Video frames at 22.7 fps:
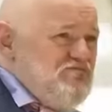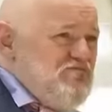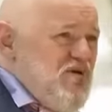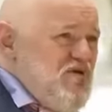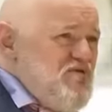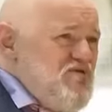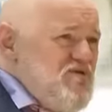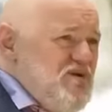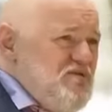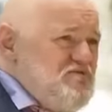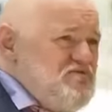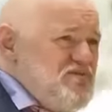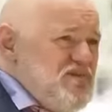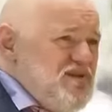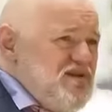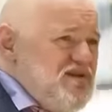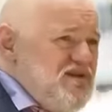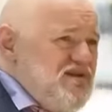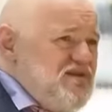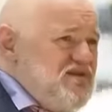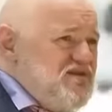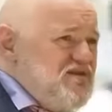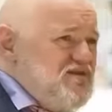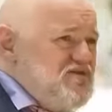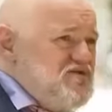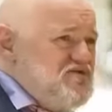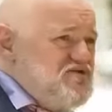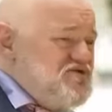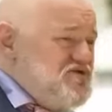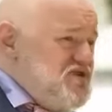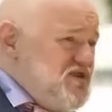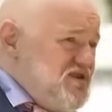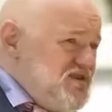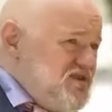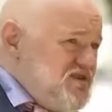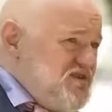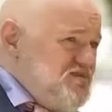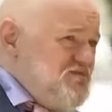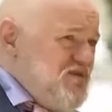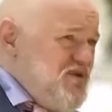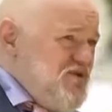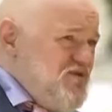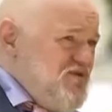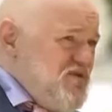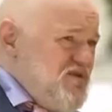the power is a Shiite
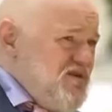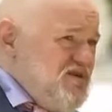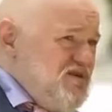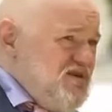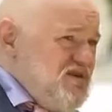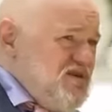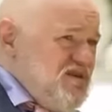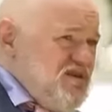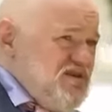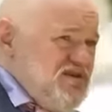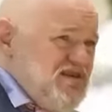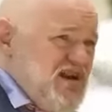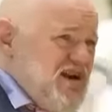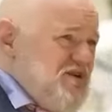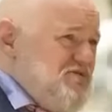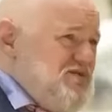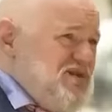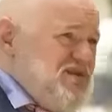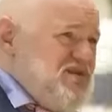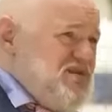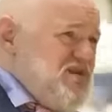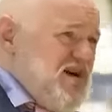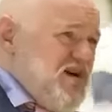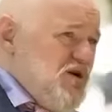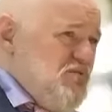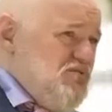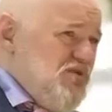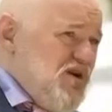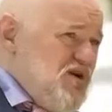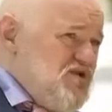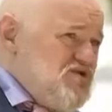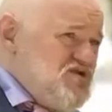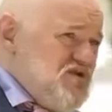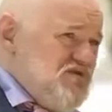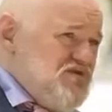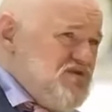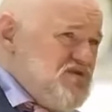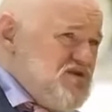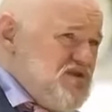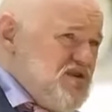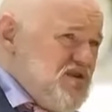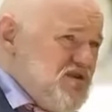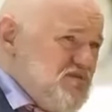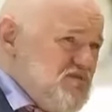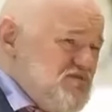power. The Alawites are a branch of
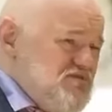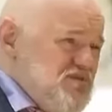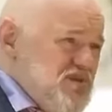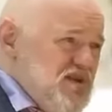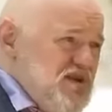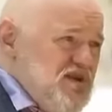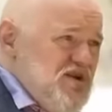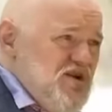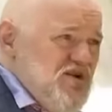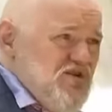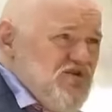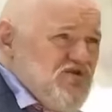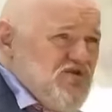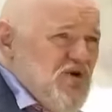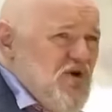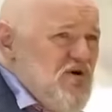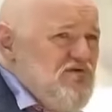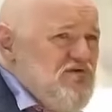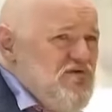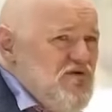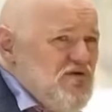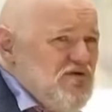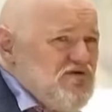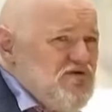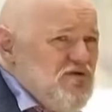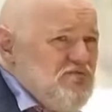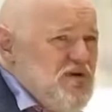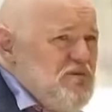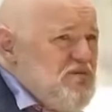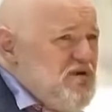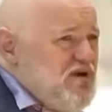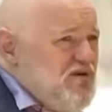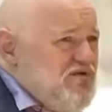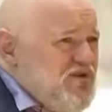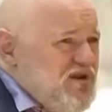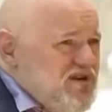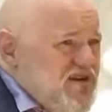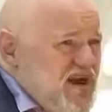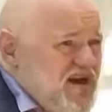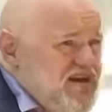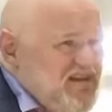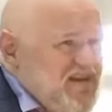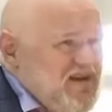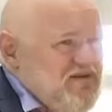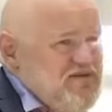Shiism. So for the people of
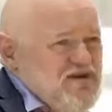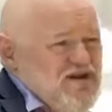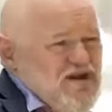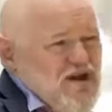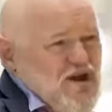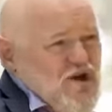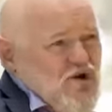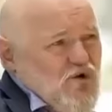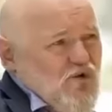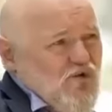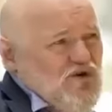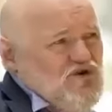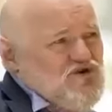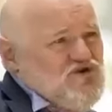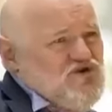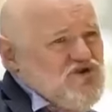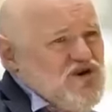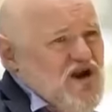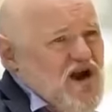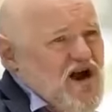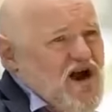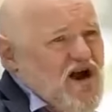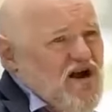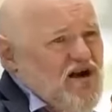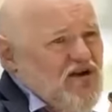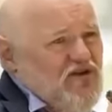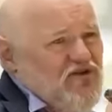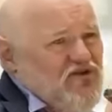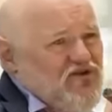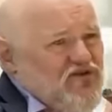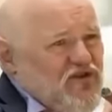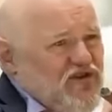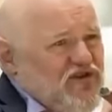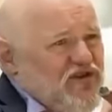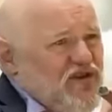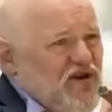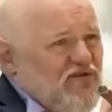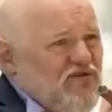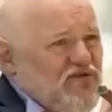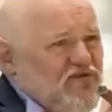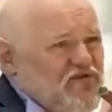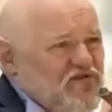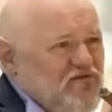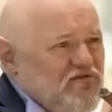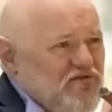Al-Qaeda, which are Sunni
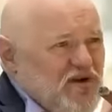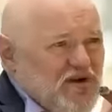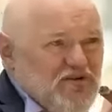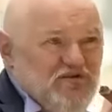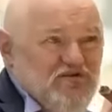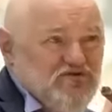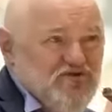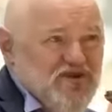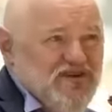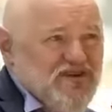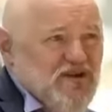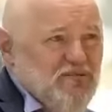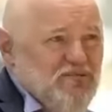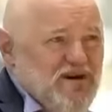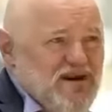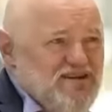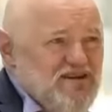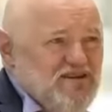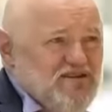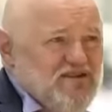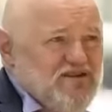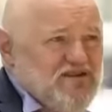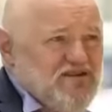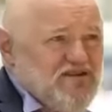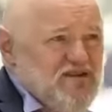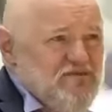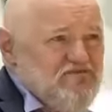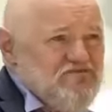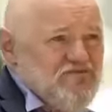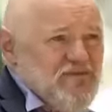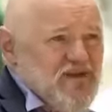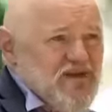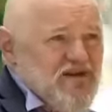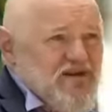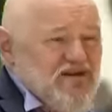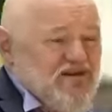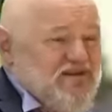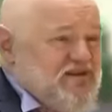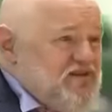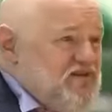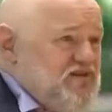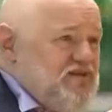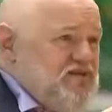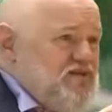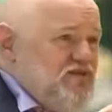of very strict obedience,
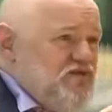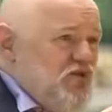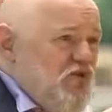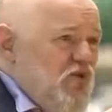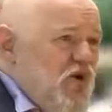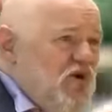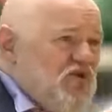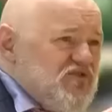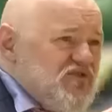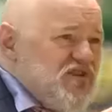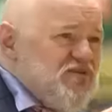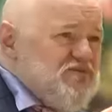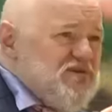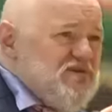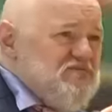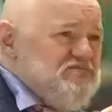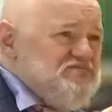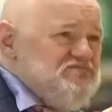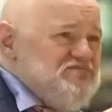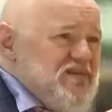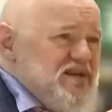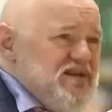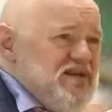it's the worst enemy.